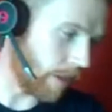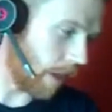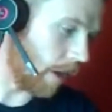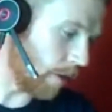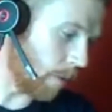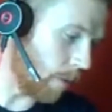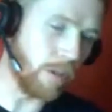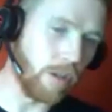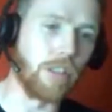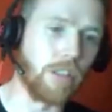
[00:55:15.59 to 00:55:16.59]
I like the way
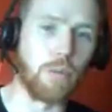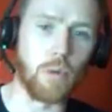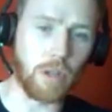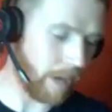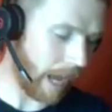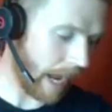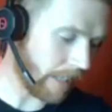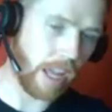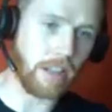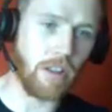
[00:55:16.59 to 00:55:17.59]
you guys are working with X
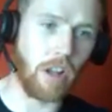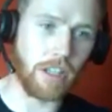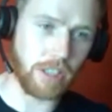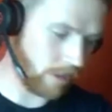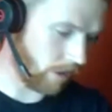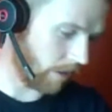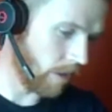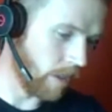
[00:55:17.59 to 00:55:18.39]
Technologies on